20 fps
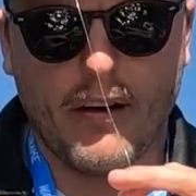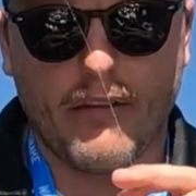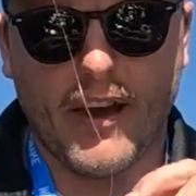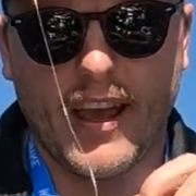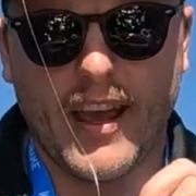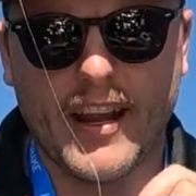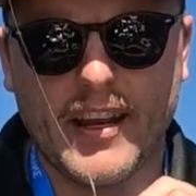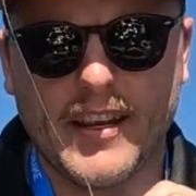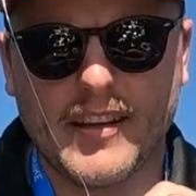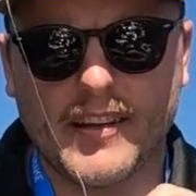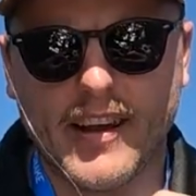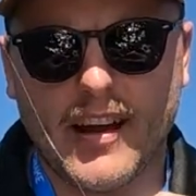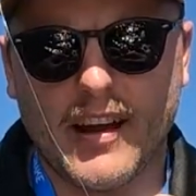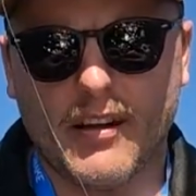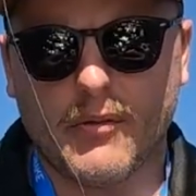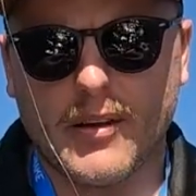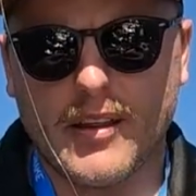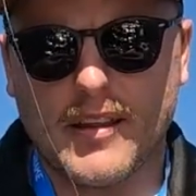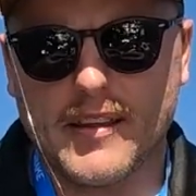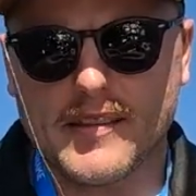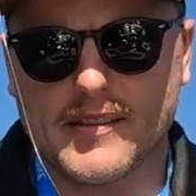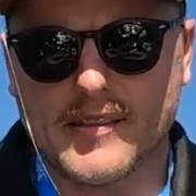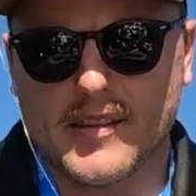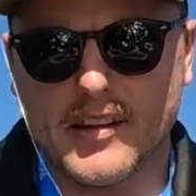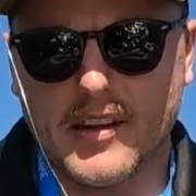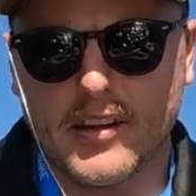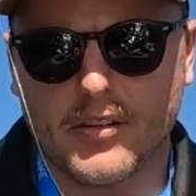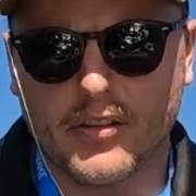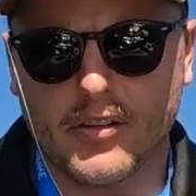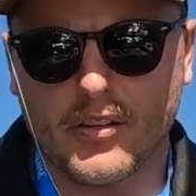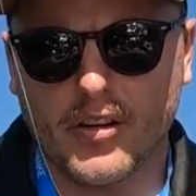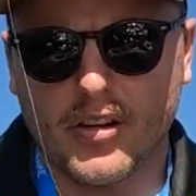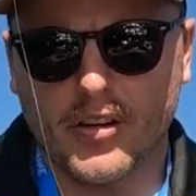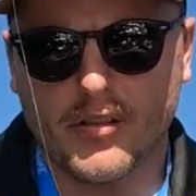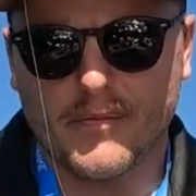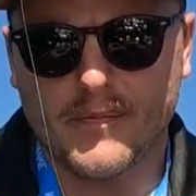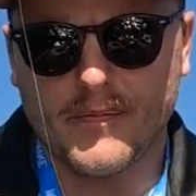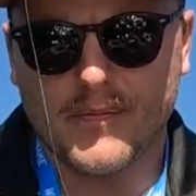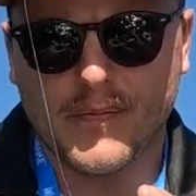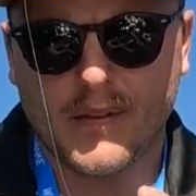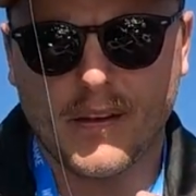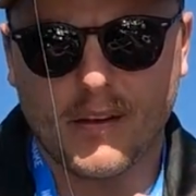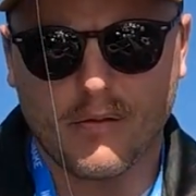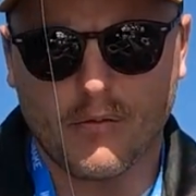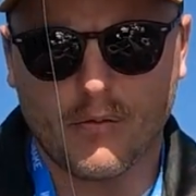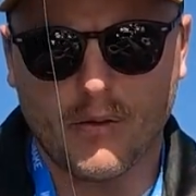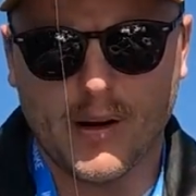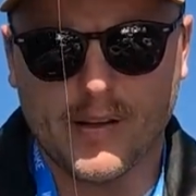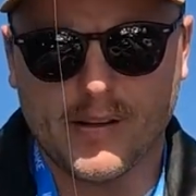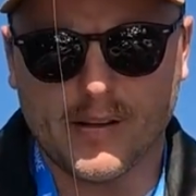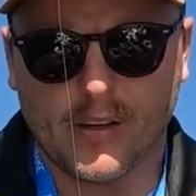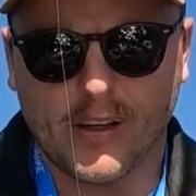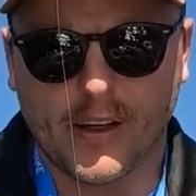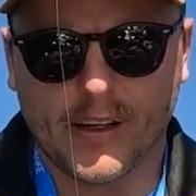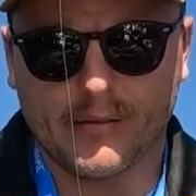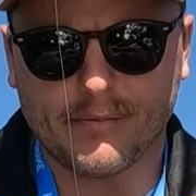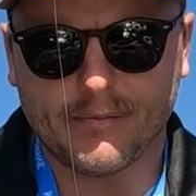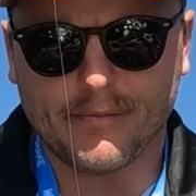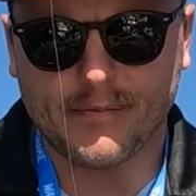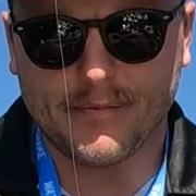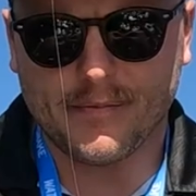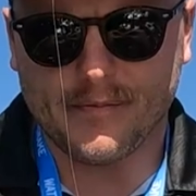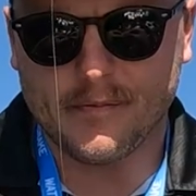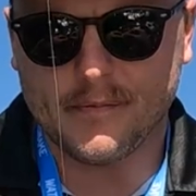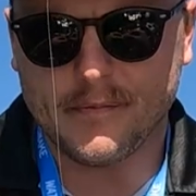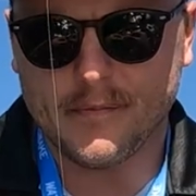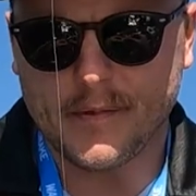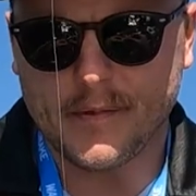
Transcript: And if you have any doubt whether there's a nick or not, retie it.